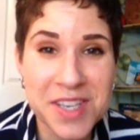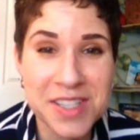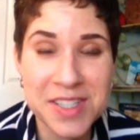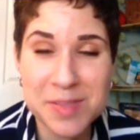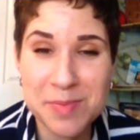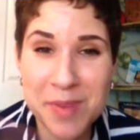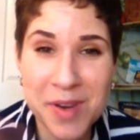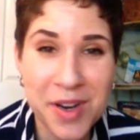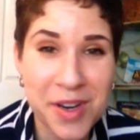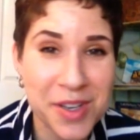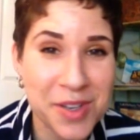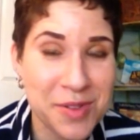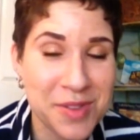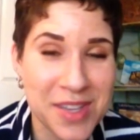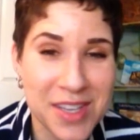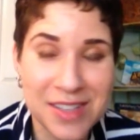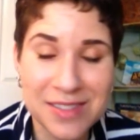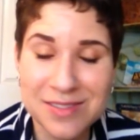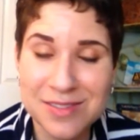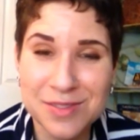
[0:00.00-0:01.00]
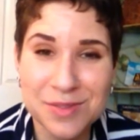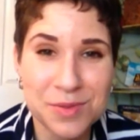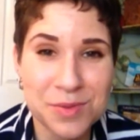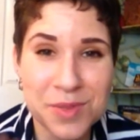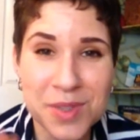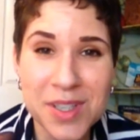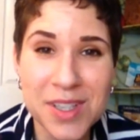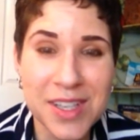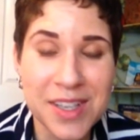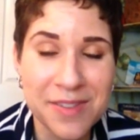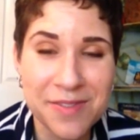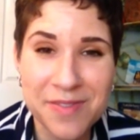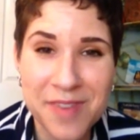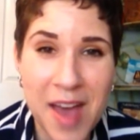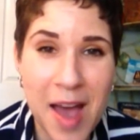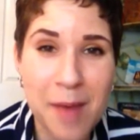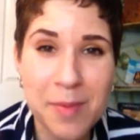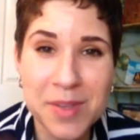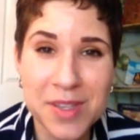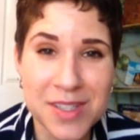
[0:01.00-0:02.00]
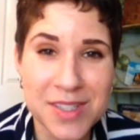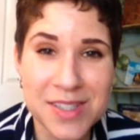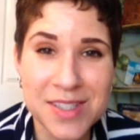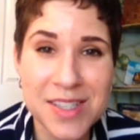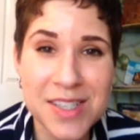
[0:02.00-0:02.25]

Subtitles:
I'll spare you the really fabulous